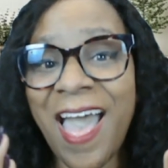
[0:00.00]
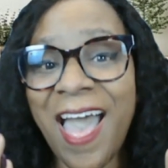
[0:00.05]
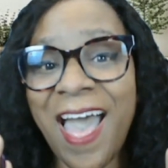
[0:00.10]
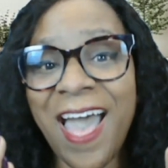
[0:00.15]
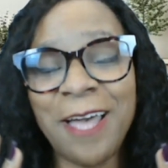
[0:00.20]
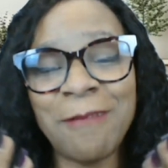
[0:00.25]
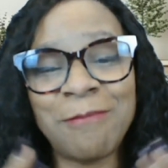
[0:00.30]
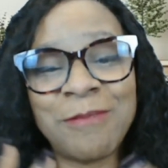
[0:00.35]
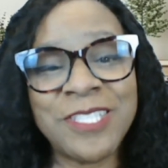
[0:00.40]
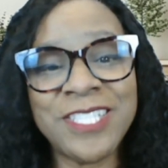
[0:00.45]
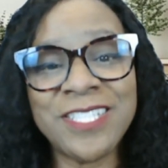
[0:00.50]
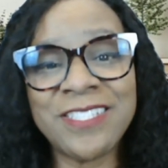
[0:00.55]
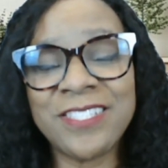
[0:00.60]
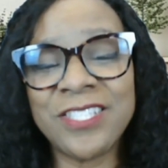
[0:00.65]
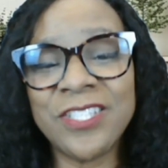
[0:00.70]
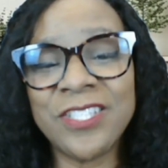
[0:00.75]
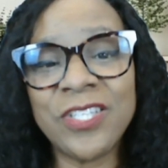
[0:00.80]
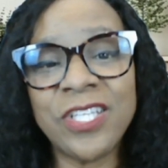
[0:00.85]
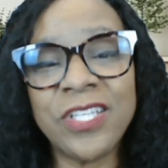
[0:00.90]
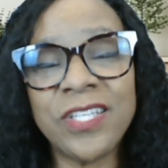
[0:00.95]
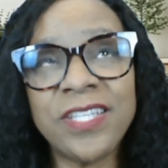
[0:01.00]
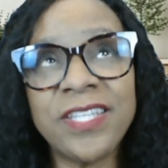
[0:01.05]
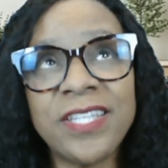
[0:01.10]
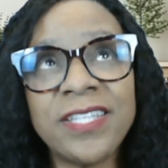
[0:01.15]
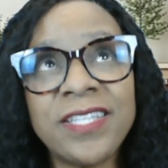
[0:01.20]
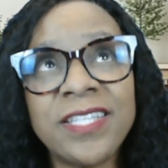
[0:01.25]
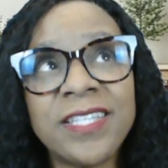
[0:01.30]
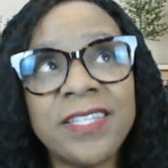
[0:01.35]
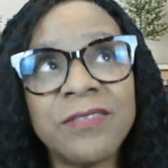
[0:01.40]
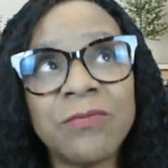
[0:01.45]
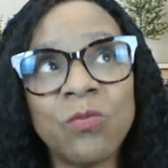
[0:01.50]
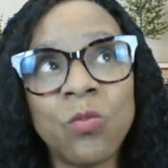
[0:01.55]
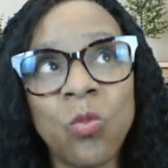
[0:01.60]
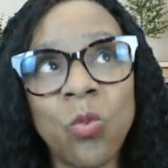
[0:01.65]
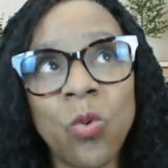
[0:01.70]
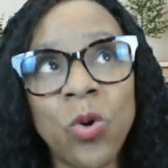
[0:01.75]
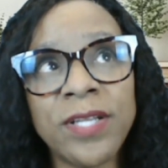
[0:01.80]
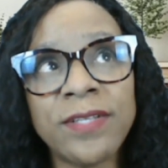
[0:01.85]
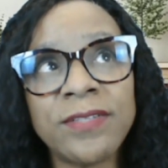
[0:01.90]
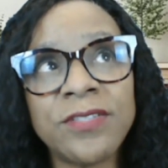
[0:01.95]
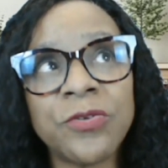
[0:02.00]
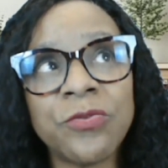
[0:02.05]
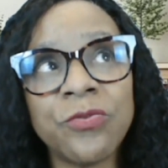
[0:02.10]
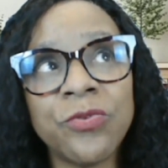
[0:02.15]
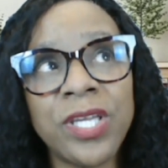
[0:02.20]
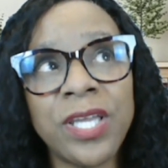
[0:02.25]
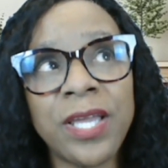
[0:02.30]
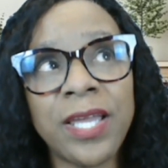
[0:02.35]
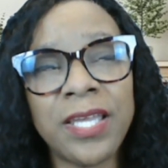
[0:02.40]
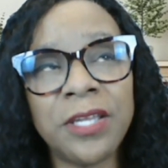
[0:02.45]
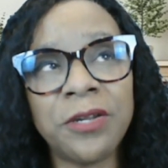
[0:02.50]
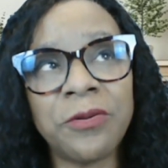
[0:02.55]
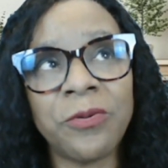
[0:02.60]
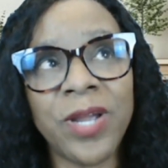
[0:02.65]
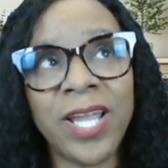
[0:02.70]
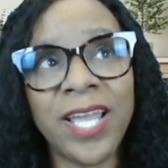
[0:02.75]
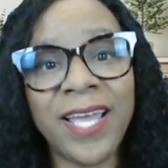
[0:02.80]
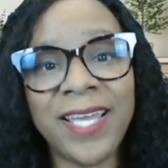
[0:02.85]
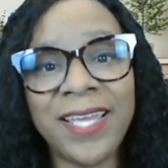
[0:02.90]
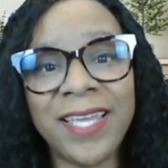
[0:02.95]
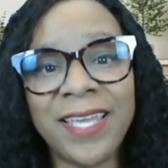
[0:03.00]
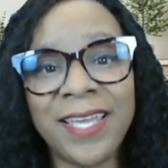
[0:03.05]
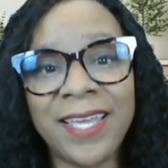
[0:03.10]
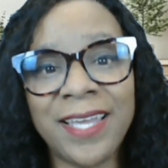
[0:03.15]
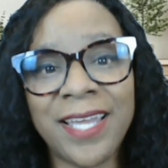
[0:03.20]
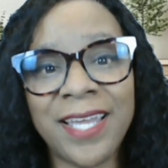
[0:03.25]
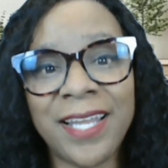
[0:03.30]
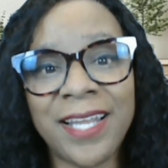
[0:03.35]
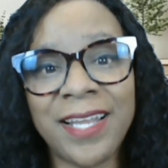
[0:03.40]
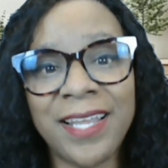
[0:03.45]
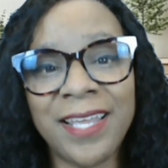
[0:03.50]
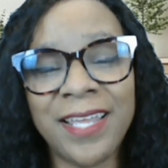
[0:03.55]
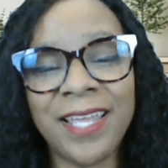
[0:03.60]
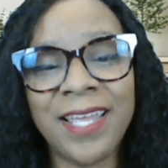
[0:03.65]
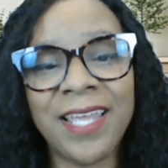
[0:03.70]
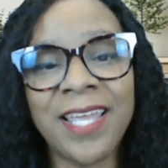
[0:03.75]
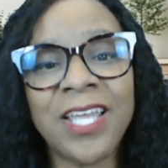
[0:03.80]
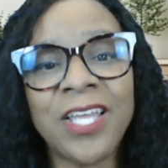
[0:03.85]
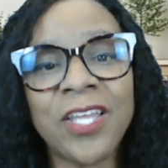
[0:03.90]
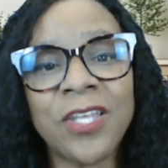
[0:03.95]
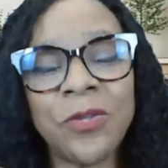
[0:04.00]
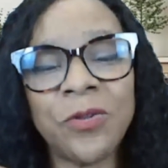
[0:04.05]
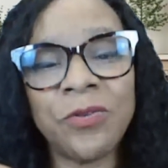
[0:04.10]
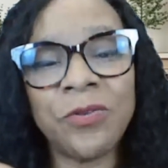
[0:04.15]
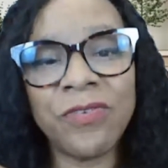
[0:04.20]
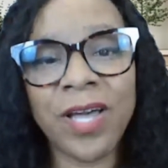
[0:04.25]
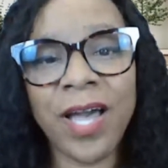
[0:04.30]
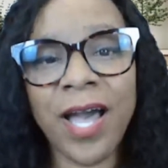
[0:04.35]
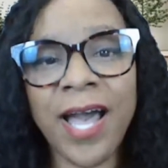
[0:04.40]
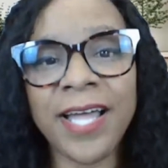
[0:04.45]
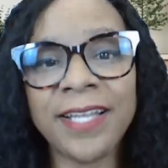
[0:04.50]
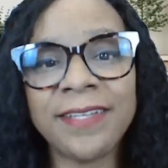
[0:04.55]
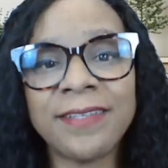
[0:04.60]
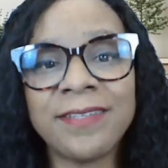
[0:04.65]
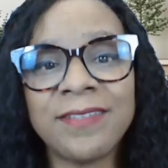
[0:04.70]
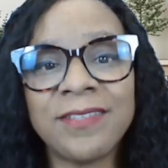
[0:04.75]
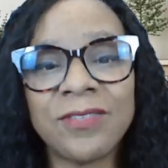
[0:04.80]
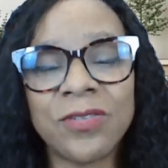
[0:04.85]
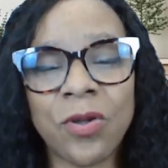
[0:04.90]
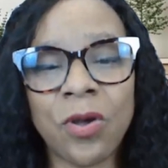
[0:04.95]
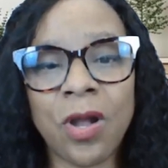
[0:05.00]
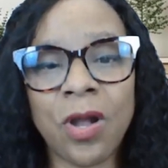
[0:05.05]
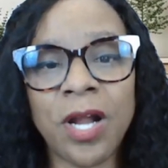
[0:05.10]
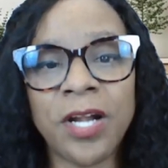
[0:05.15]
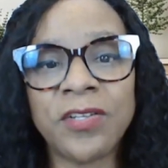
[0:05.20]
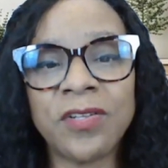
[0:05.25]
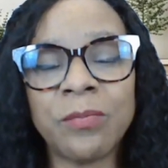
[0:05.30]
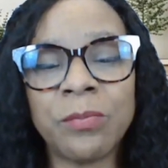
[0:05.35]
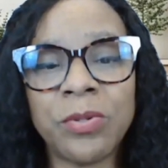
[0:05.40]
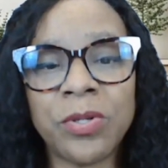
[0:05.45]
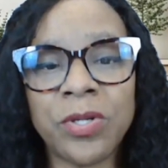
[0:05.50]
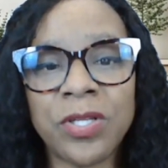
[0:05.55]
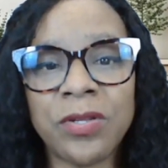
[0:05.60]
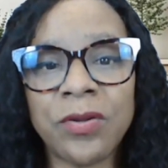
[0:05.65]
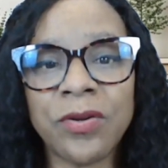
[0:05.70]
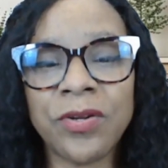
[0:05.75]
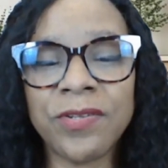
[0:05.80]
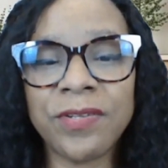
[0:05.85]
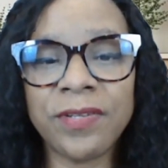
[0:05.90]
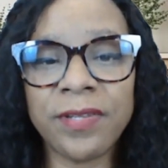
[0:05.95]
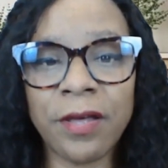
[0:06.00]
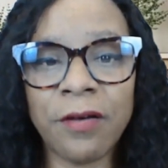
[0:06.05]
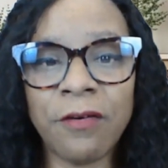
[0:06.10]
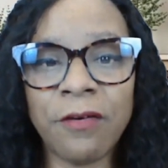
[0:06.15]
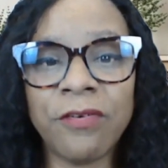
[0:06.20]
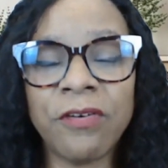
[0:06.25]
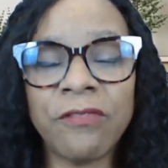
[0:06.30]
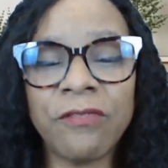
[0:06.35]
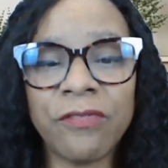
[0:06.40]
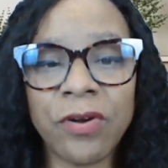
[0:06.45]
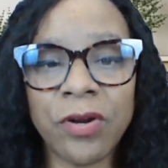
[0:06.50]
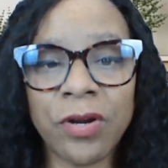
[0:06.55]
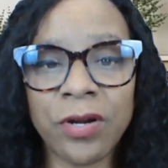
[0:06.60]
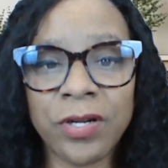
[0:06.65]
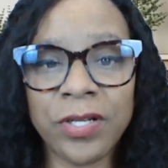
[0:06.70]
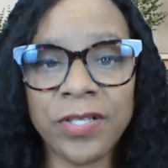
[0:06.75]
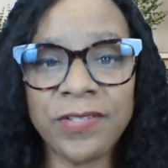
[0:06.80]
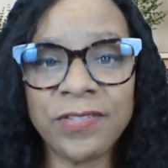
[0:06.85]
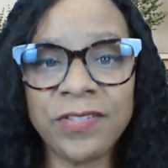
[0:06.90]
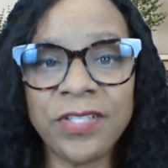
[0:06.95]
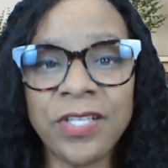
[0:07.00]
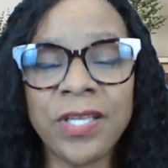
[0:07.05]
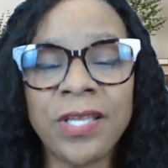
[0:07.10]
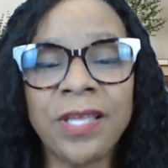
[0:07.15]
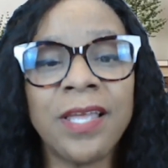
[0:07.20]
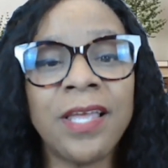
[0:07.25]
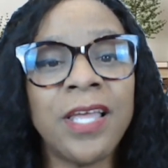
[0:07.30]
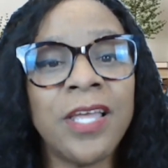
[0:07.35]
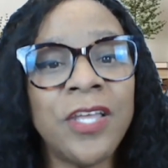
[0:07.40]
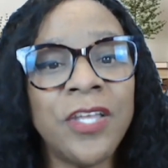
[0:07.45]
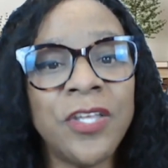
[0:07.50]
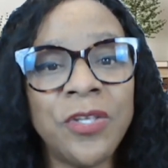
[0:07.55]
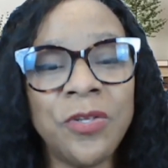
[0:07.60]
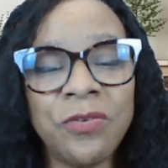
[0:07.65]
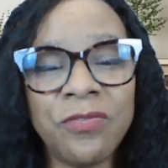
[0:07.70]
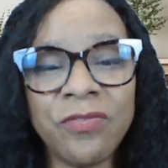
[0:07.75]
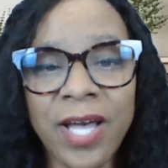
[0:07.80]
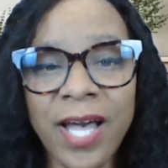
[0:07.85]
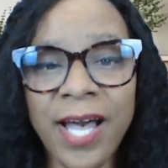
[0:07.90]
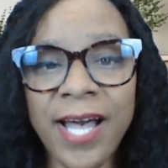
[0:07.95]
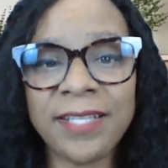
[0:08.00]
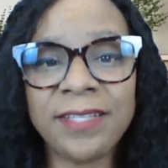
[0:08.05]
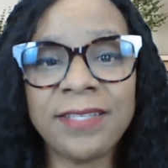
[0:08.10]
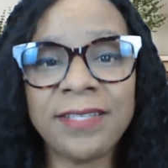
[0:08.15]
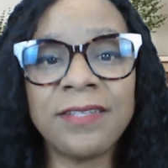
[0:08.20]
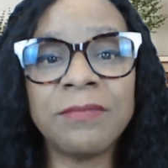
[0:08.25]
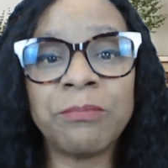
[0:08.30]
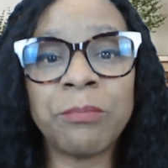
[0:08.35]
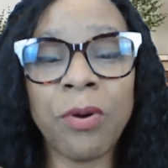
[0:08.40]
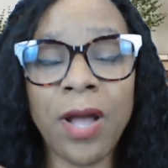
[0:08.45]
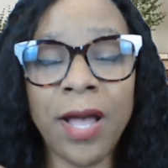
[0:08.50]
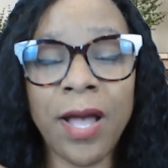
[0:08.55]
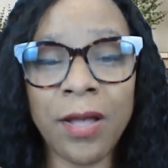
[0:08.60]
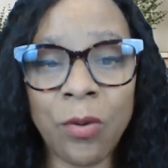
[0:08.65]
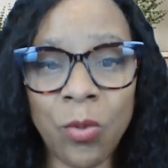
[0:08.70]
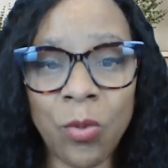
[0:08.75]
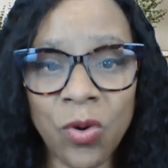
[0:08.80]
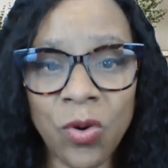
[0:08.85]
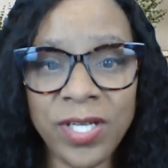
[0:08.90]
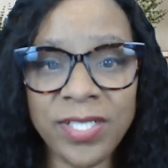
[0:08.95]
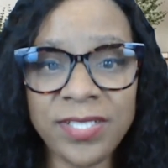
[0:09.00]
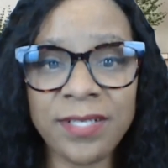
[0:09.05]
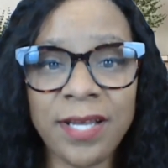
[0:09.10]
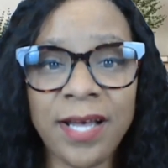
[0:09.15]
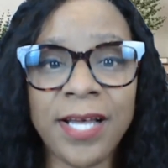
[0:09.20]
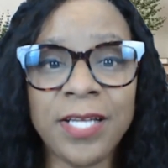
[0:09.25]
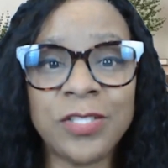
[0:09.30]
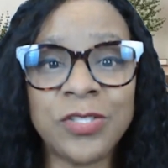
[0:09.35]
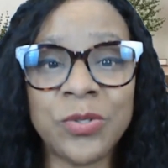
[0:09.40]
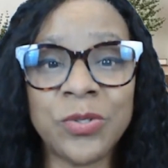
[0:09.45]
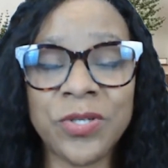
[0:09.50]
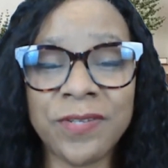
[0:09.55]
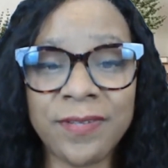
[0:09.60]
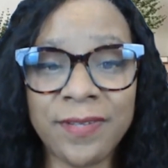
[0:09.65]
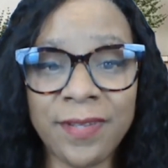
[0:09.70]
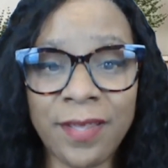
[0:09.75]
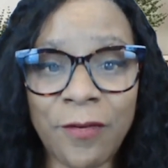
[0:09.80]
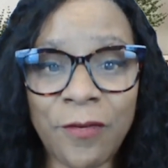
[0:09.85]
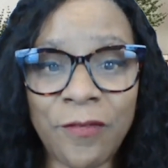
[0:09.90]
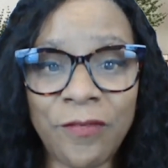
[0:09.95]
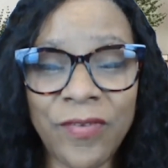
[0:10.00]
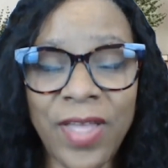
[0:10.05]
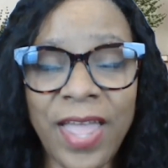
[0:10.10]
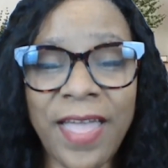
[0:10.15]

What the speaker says: I'm just want to reiterate again, you've got to start to put yourself first. You've got to prioritize yourself.